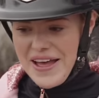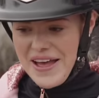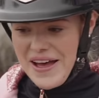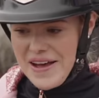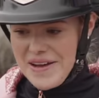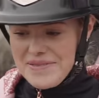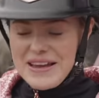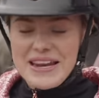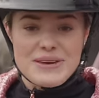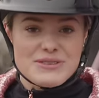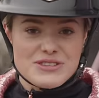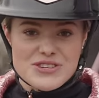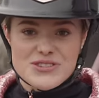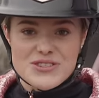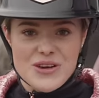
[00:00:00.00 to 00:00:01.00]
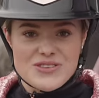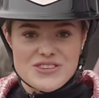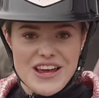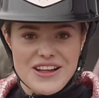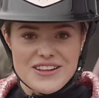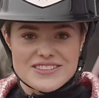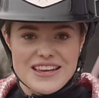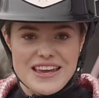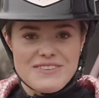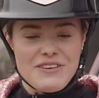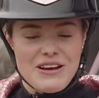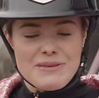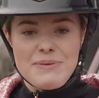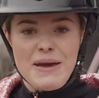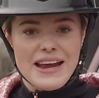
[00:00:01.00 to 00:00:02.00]
um, and he was just so chilled. He
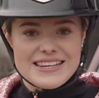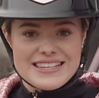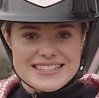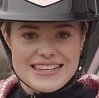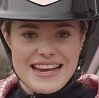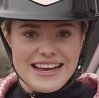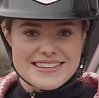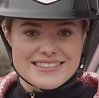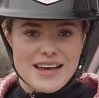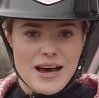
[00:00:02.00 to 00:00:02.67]
really picked his legs